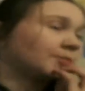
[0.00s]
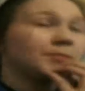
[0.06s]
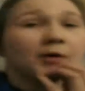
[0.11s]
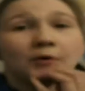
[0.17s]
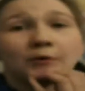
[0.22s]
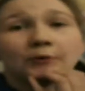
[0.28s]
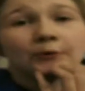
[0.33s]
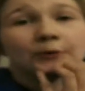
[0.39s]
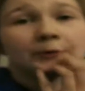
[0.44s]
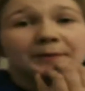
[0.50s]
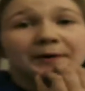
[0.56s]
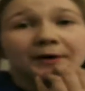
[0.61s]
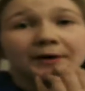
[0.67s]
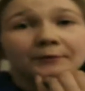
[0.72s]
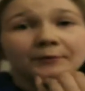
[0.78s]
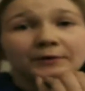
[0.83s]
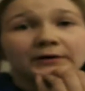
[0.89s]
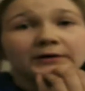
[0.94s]
have got a bottle of water,
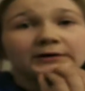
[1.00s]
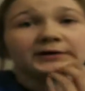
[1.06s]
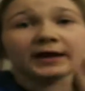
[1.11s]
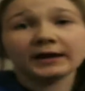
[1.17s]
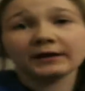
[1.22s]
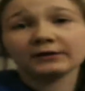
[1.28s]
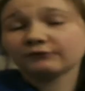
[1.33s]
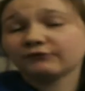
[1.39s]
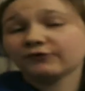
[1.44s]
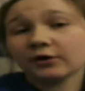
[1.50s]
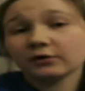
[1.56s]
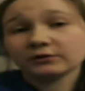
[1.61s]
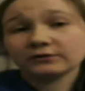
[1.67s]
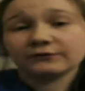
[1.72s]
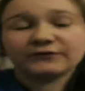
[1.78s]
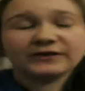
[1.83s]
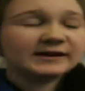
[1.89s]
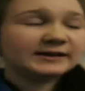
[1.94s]
but oh well. Yeah,
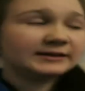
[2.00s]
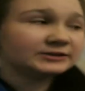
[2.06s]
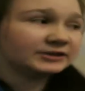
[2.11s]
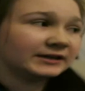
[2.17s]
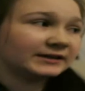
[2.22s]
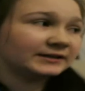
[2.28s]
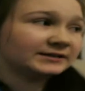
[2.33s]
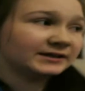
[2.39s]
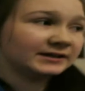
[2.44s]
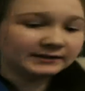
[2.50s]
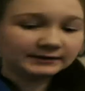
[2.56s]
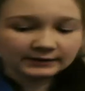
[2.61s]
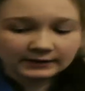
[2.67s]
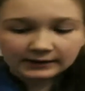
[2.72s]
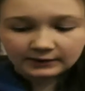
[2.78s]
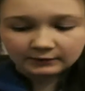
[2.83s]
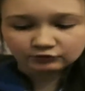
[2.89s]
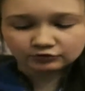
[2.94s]
vlog finished editing.
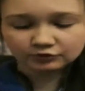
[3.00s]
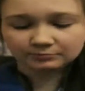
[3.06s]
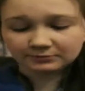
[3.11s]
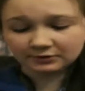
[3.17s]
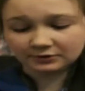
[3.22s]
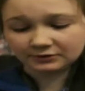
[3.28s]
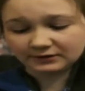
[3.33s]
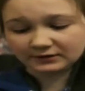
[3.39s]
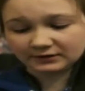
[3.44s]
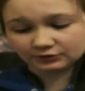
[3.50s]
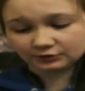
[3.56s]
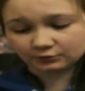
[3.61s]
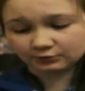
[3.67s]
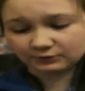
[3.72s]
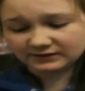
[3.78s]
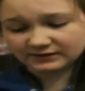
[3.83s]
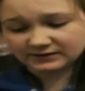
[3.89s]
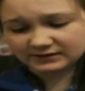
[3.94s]
It was uploaded at
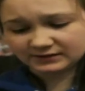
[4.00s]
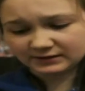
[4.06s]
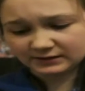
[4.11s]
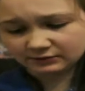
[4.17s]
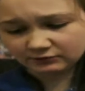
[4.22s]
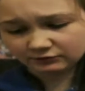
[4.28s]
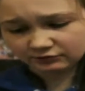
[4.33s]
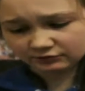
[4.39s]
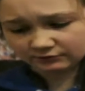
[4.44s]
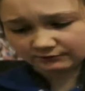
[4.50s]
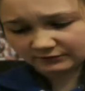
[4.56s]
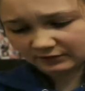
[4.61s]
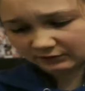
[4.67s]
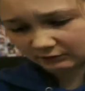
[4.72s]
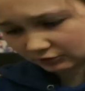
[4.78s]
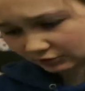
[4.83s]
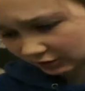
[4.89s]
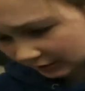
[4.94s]
20 or
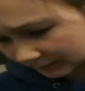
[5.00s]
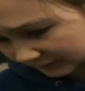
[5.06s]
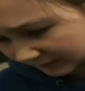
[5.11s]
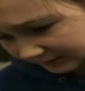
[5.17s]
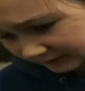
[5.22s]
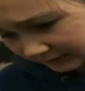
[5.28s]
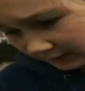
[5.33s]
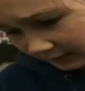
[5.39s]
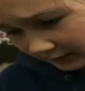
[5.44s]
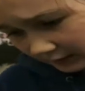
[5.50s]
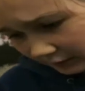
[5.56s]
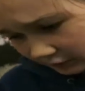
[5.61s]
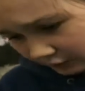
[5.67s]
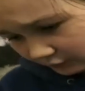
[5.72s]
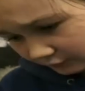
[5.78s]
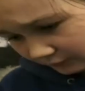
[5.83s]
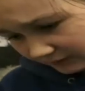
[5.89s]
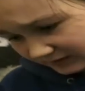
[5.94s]
something. What time is
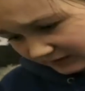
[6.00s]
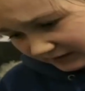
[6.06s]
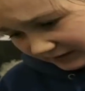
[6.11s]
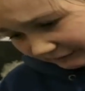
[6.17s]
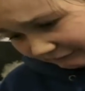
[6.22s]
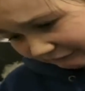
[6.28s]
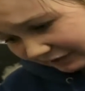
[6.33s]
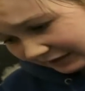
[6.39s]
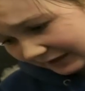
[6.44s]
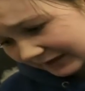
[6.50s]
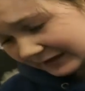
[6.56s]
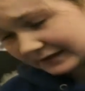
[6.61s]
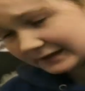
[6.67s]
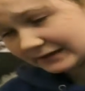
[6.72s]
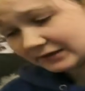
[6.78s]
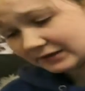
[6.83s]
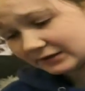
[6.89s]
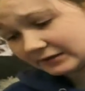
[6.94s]

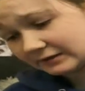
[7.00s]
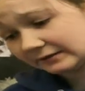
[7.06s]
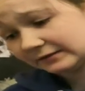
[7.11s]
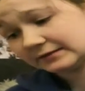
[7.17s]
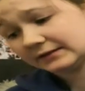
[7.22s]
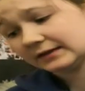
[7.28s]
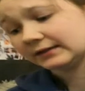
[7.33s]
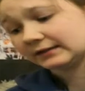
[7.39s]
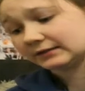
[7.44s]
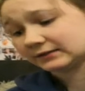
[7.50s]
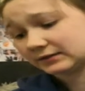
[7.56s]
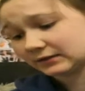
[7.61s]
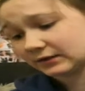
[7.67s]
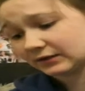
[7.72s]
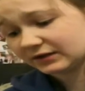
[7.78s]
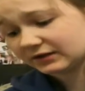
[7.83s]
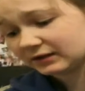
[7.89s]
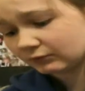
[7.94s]

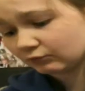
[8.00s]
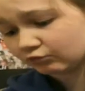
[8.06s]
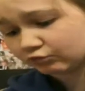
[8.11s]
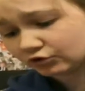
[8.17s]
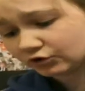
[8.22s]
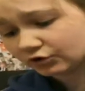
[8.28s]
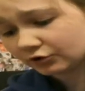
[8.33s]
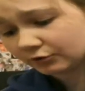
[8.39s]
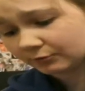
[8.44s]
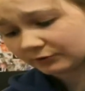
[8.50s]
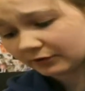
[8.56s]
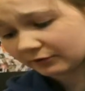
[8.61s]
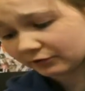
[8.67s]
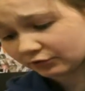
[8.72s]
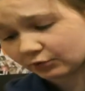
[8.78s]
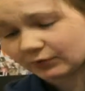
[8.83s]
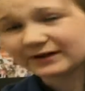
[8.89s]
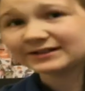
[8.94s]
2056? I think it wasn't
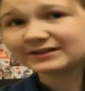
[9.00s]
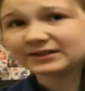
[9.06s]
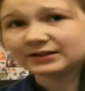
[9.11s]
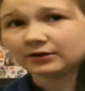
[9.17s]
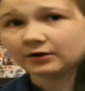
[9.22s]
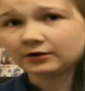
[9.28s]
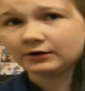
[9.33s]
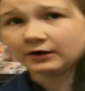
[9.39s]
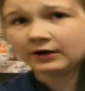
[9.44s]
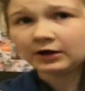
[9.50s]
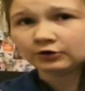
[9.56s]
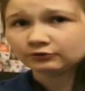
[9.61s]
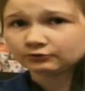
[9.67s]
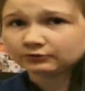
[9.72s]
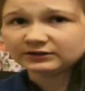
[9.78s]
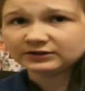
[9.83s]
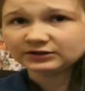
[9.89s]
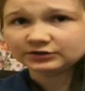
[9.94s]
uploaded 20 though.
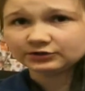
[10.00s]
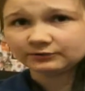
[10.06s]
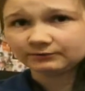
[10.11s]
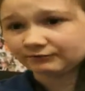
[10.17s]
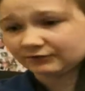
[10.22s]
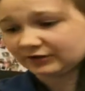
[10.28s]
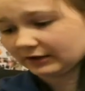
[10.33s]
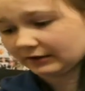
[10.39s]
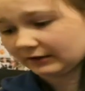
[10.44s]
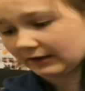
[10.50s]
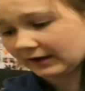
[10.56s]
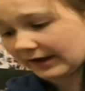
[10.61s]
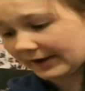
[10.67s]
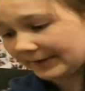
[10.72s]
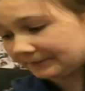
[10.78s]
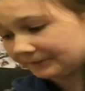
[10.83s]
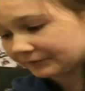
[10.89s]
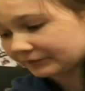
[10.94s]
20 something.
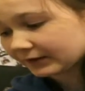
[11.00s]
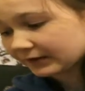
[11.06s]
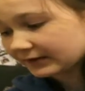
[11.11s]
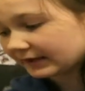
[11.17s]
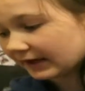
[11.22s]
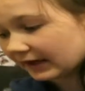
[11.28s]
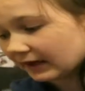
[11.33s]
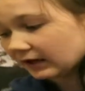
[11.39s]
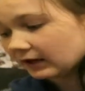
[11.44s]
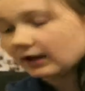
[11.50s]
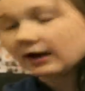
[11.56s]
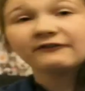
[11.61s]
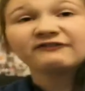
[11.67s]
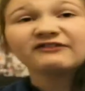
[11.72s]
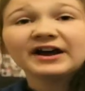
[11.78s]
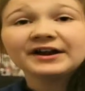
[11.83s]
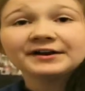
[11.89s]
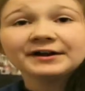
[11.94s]
Um, yeah,
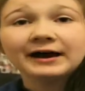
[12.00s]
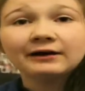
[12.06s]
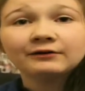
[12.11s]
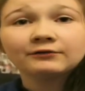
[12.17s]
I found